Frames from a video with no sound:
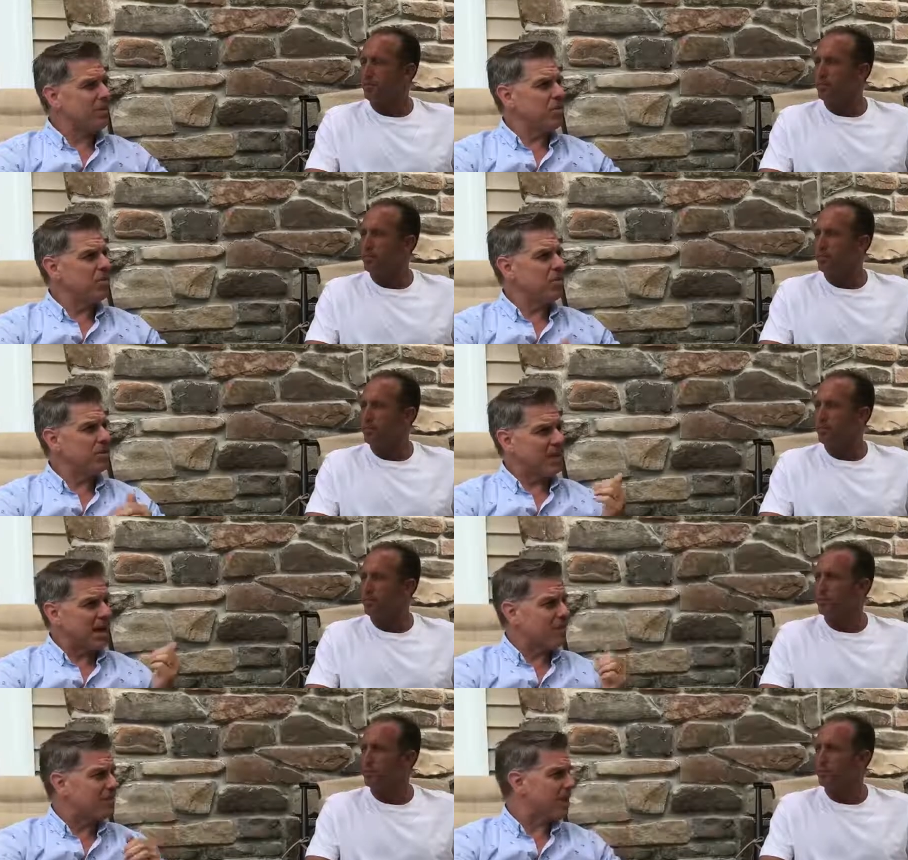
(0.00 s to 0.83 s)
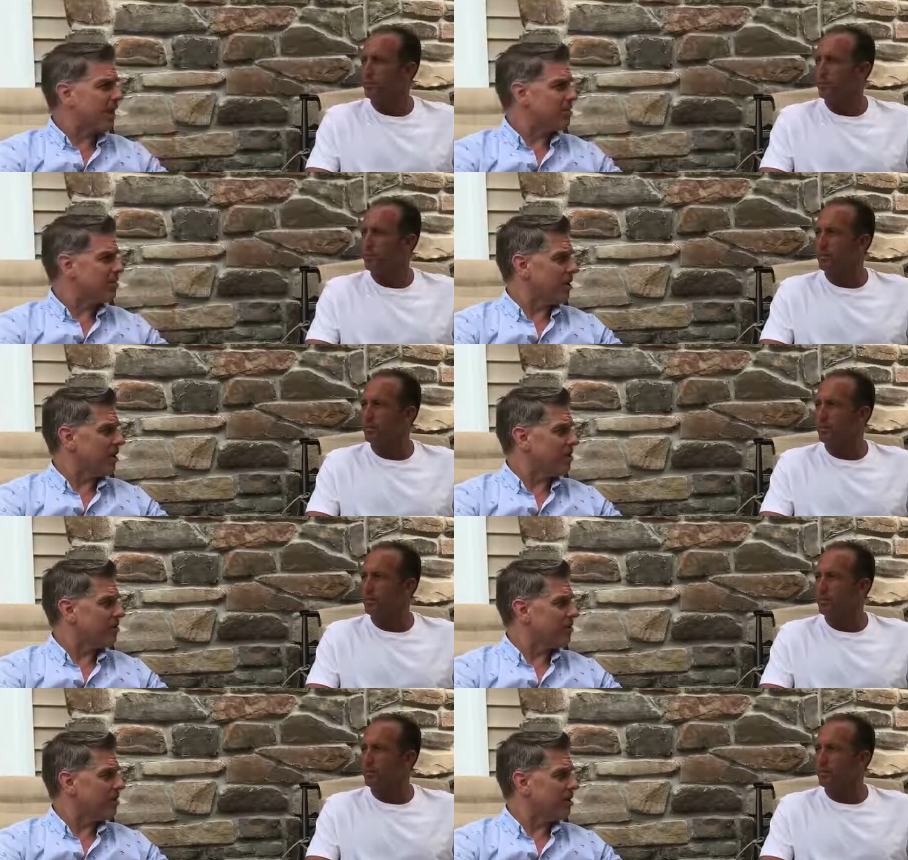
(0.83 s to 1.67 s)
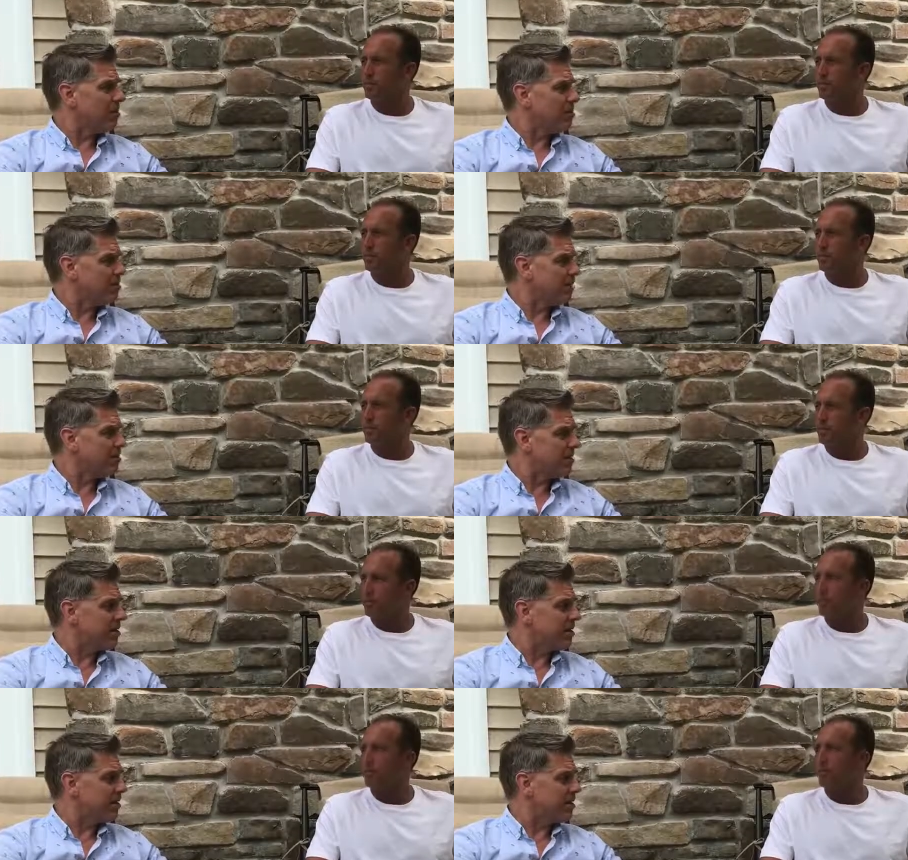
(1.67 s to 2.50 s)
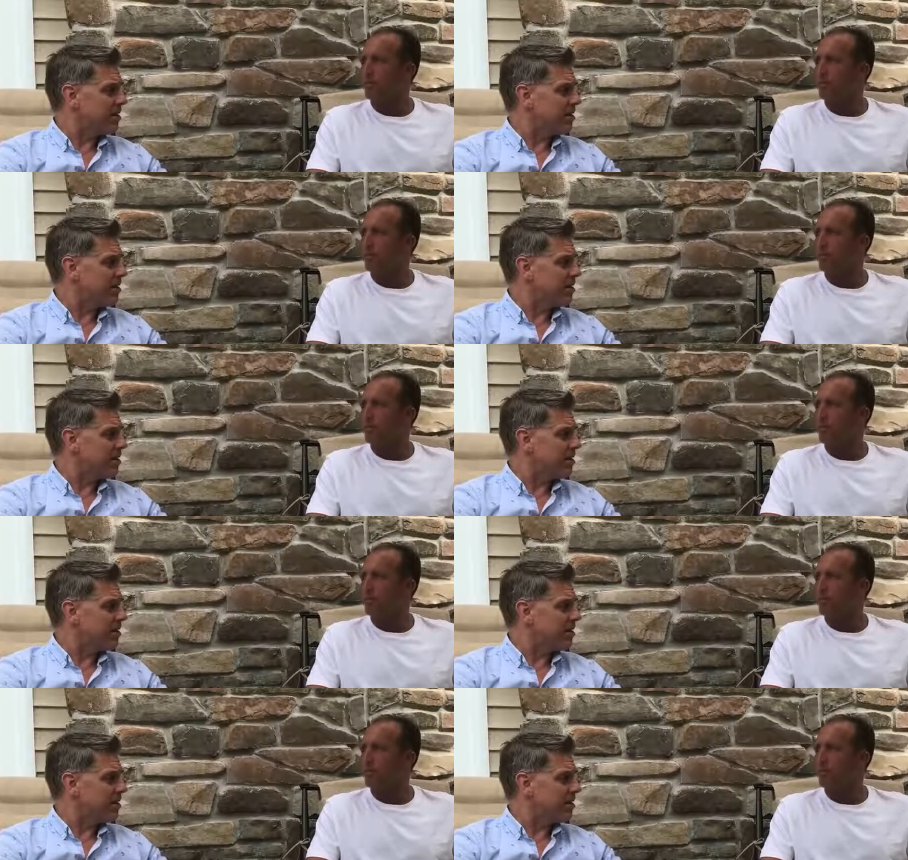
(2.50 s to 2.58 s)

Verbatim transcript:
Speaker 1: you were downsized, right, from GNC?